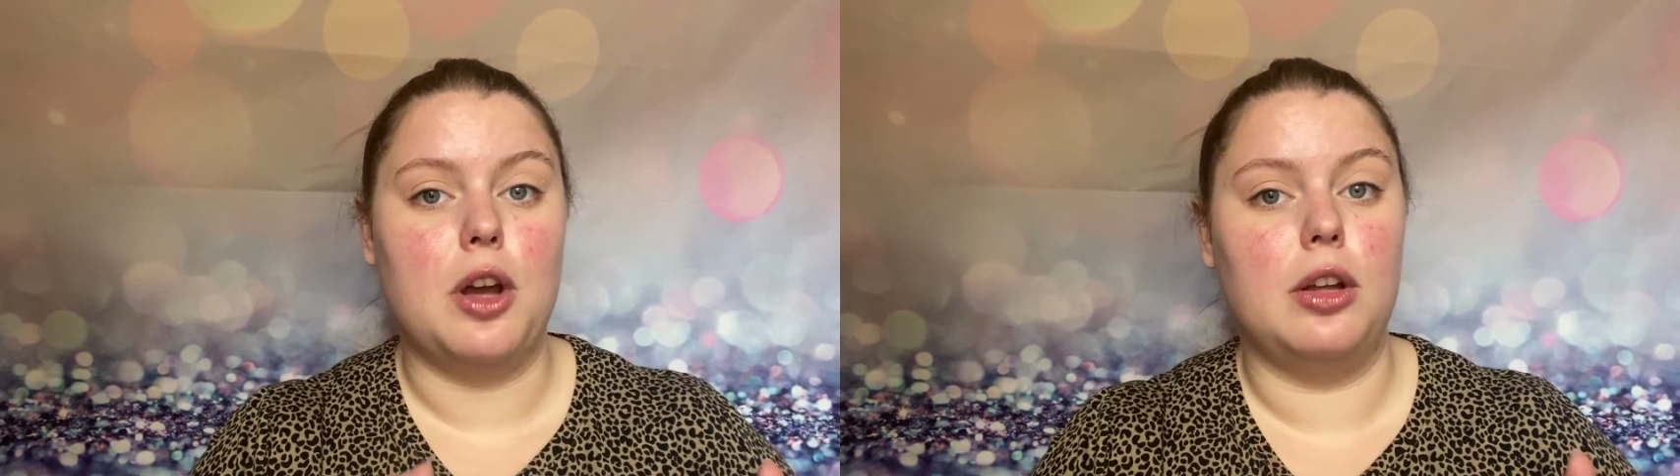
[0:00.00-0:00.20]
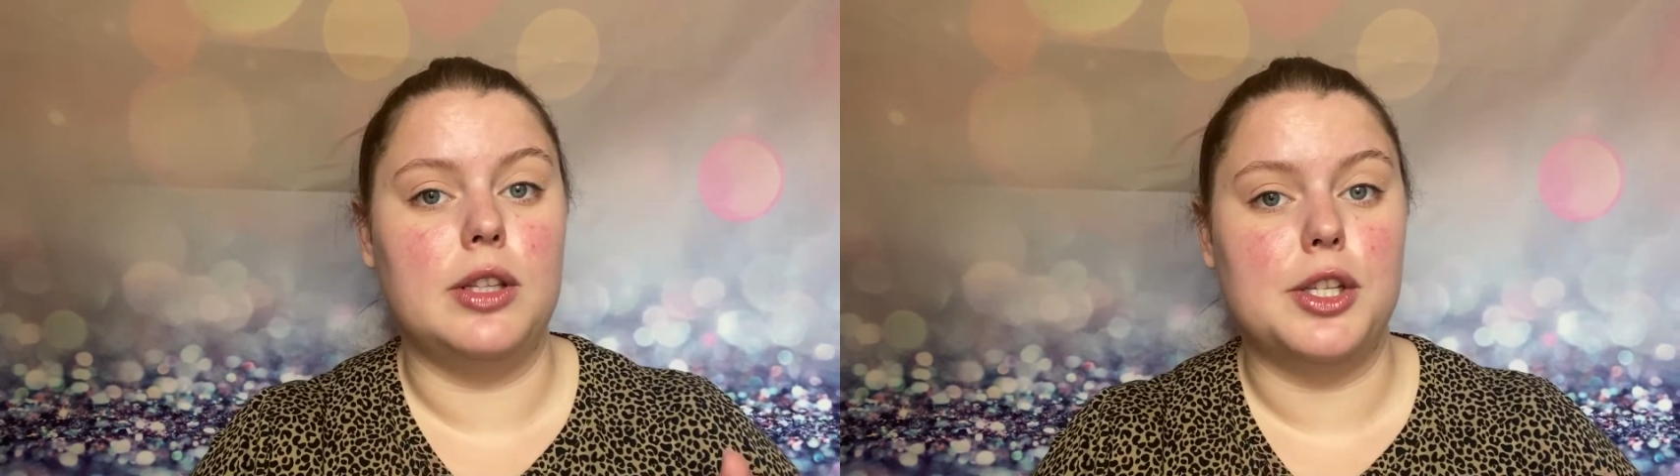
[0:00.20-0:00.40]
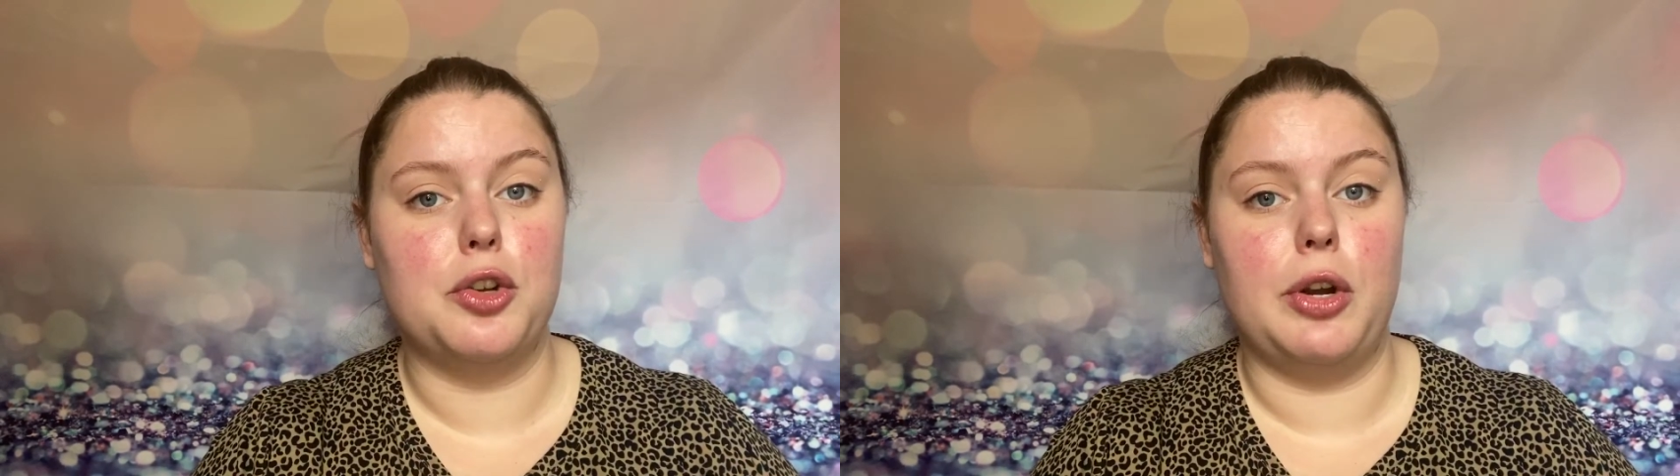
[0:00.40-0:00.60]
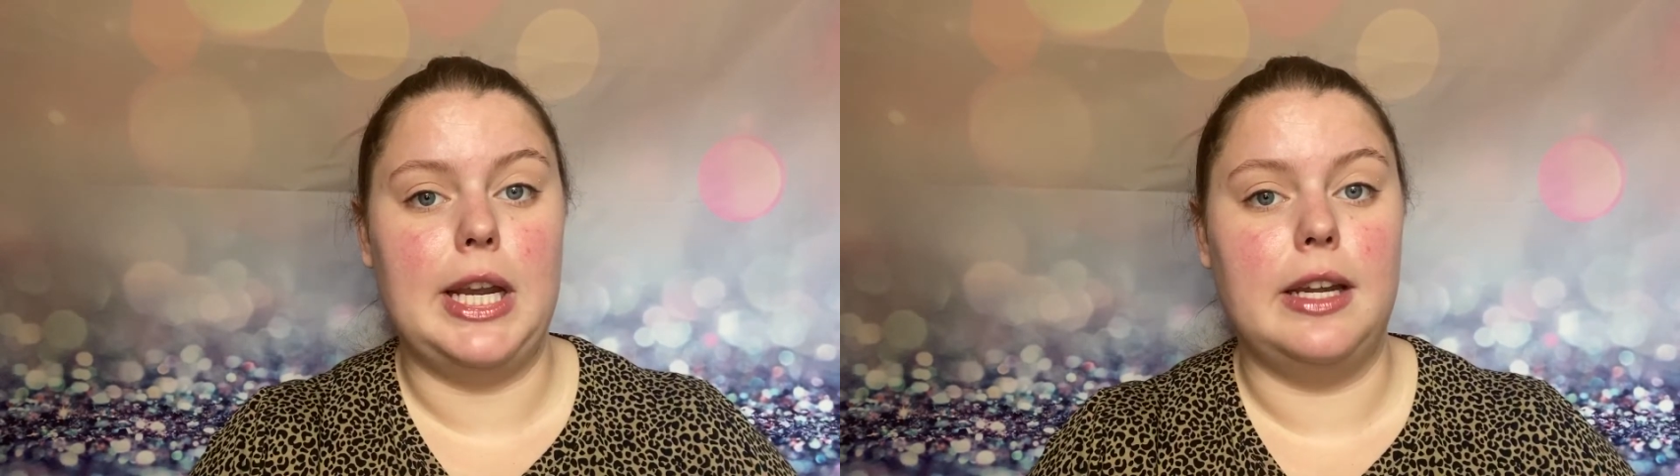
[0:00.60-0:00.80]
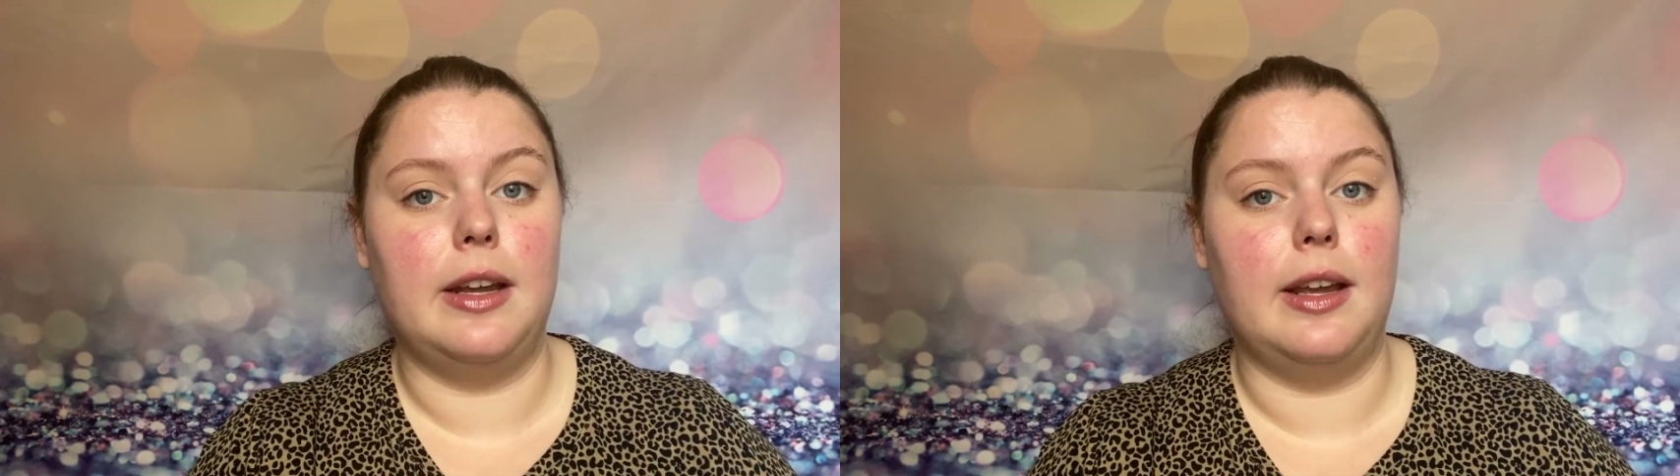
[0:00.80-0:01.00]
on the
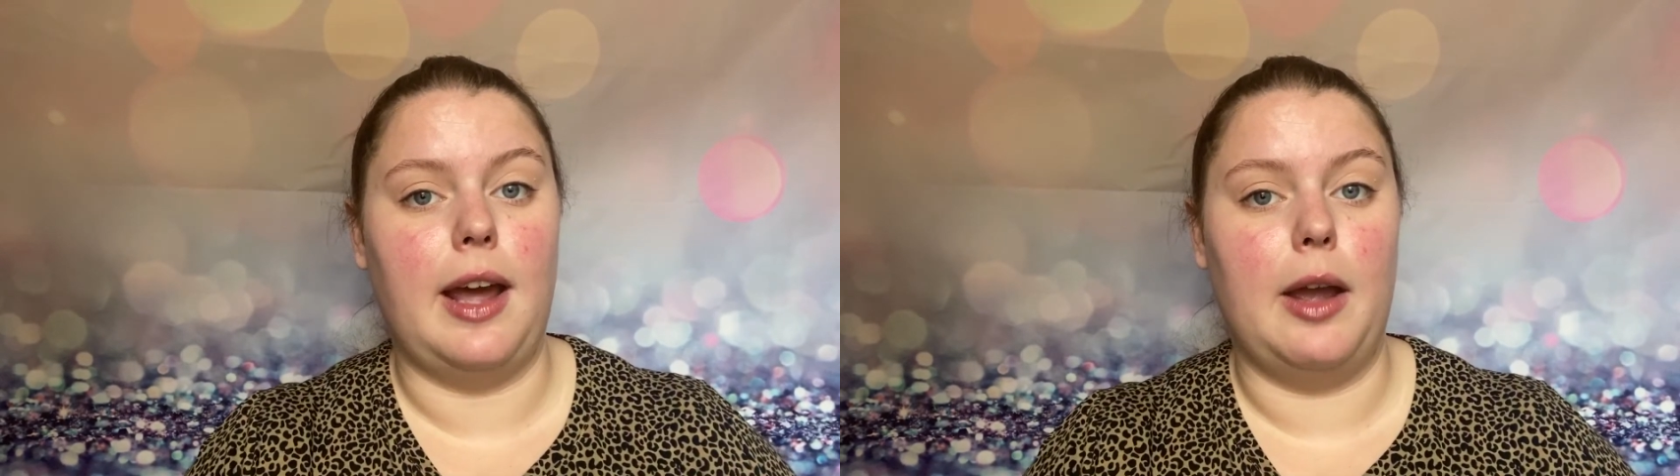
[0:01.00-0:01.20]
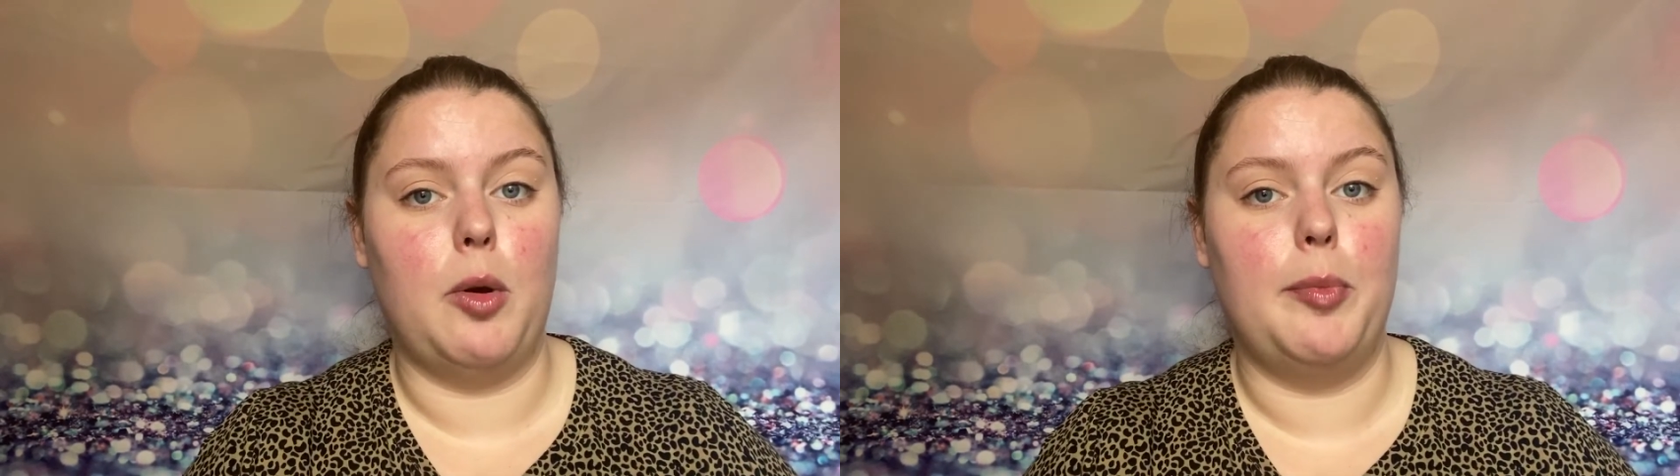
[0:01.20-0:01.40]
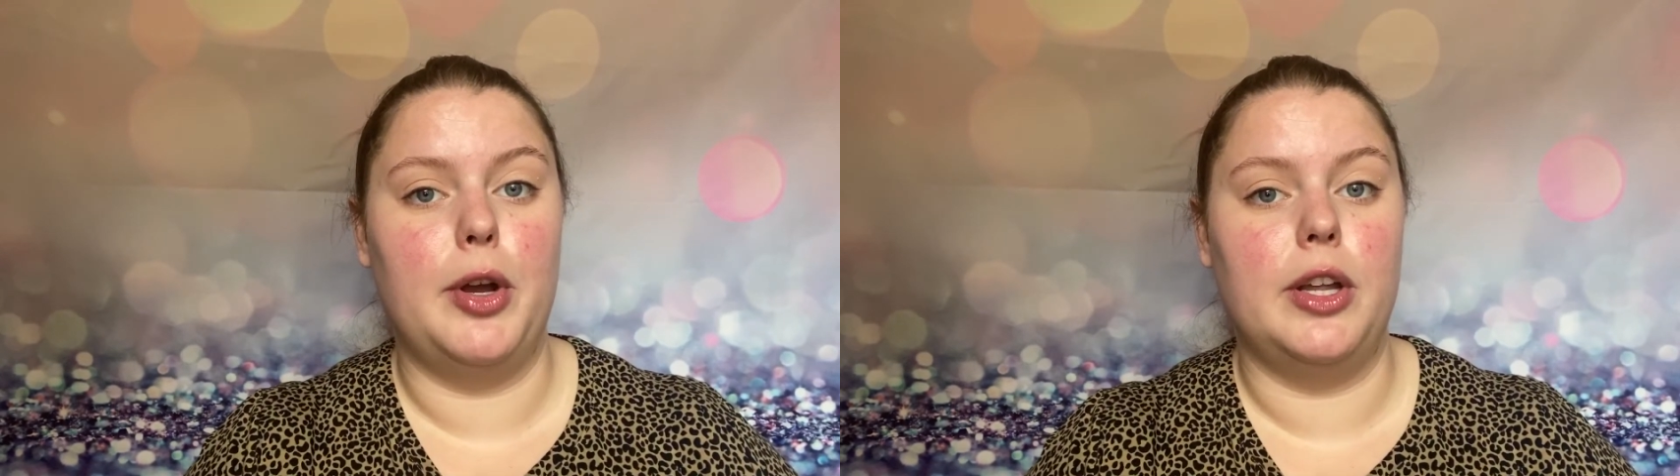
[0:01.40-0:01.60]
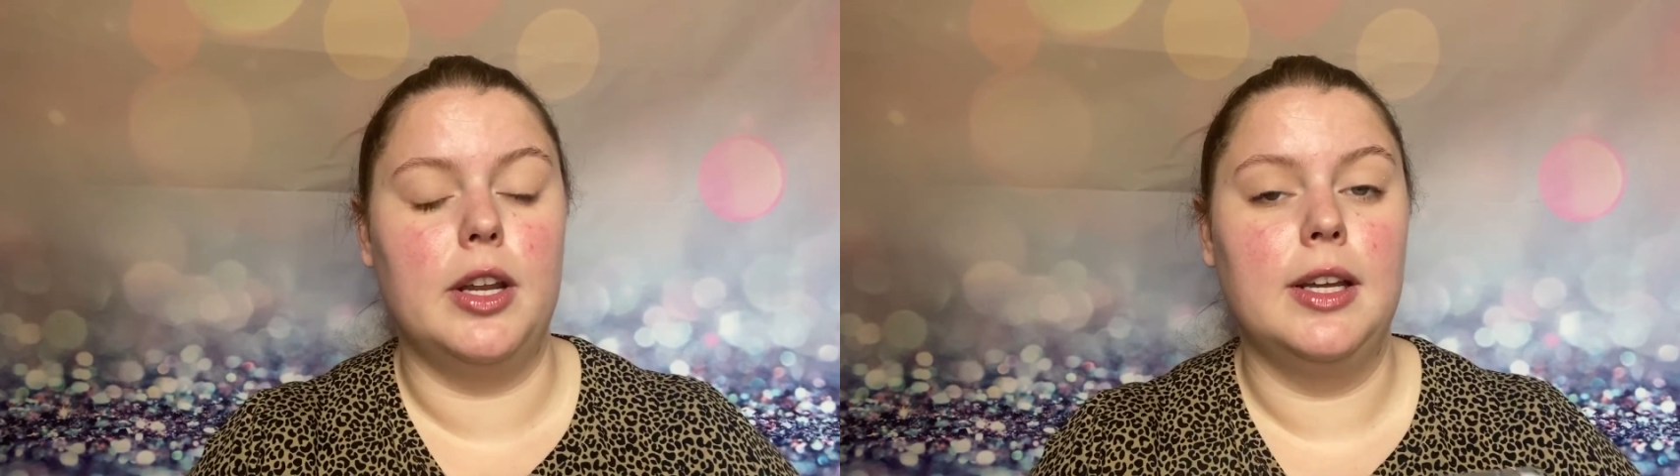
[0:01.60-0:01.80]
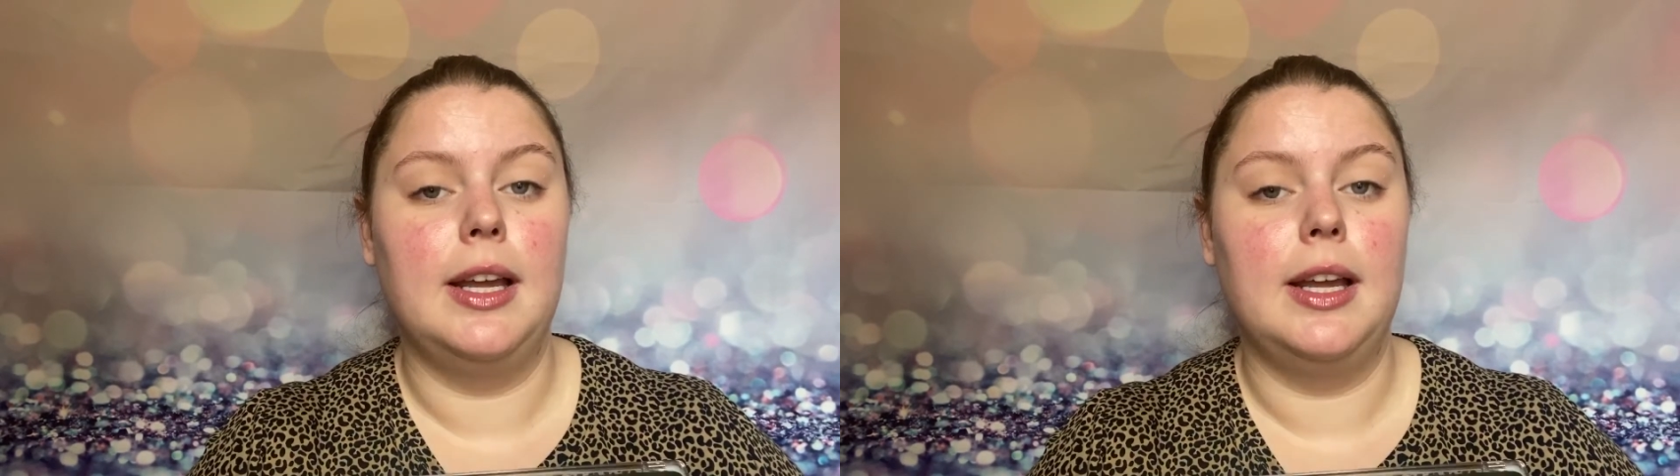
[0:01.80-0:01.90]
screen, and I will put